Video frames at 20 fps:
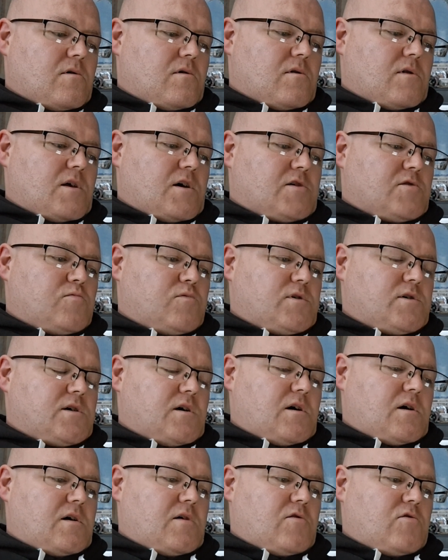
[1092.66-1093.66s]
this was
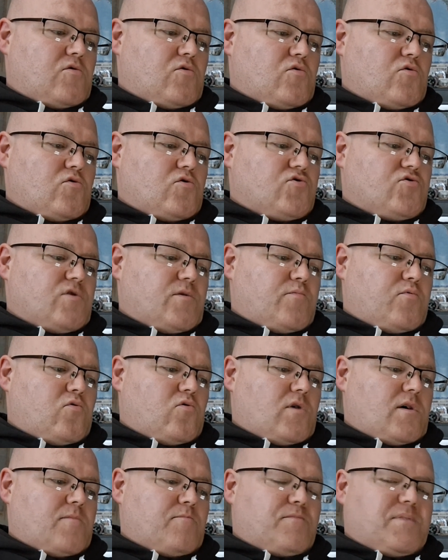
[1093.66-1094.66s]
a news
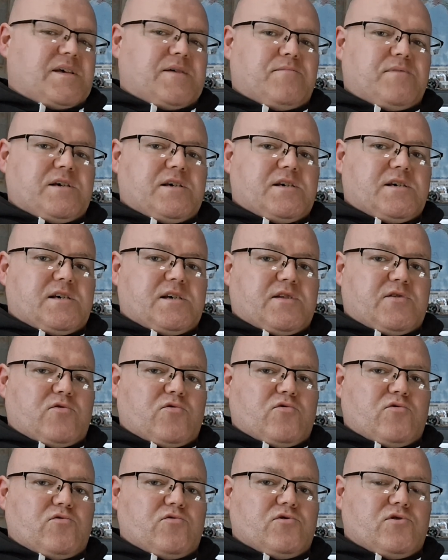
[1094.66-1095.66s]
report in BBC
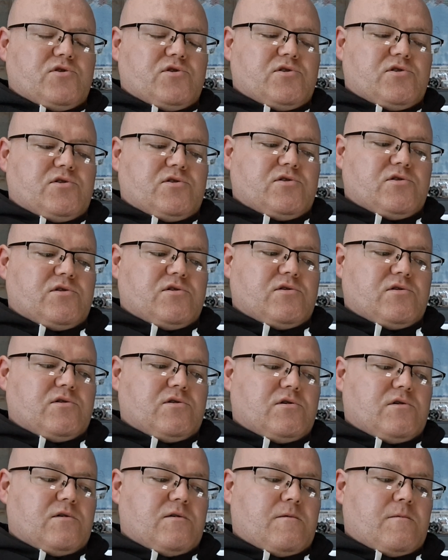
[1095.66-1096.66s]
News
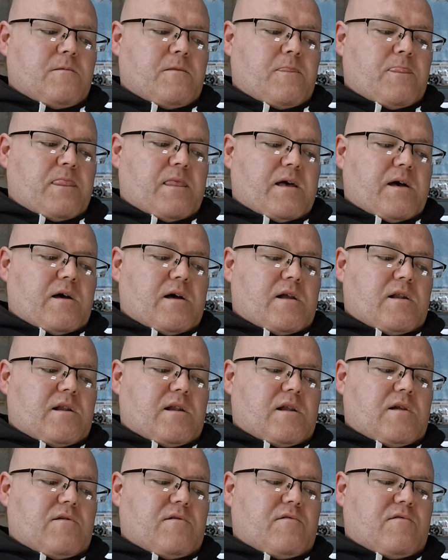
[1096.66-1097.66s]

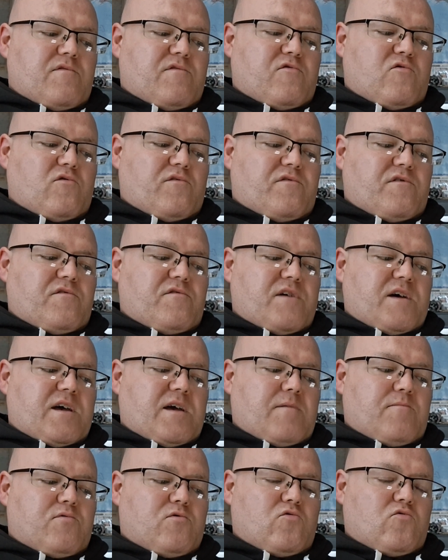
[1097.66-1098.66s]
in 4th of
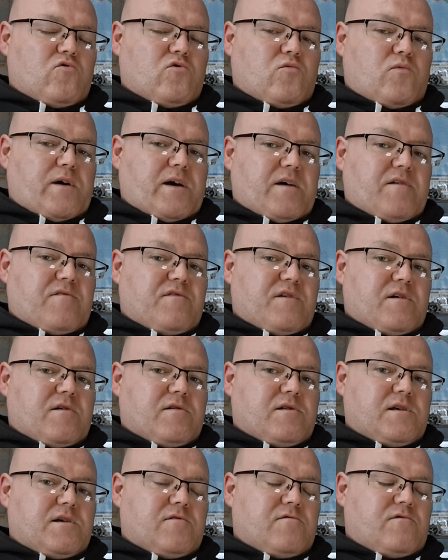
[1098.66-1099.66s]
April
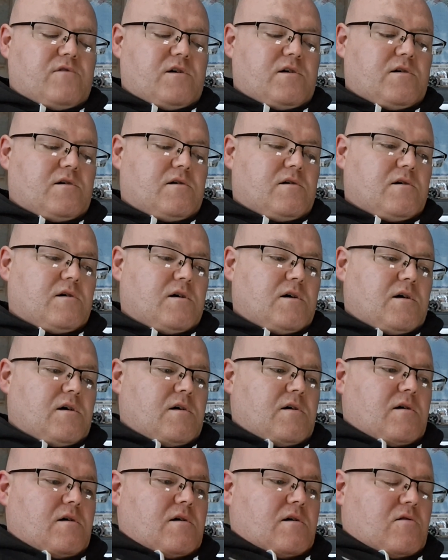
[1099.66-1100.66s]
2013, right?
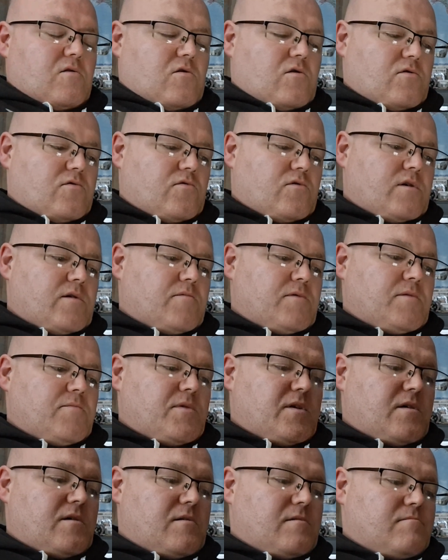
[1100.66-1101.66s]
Hold on a wee
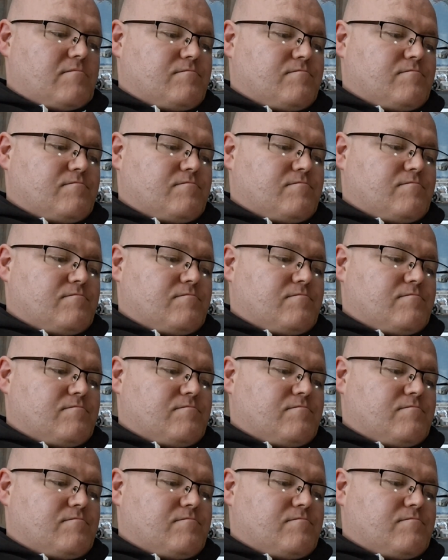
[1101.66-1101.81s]
minute.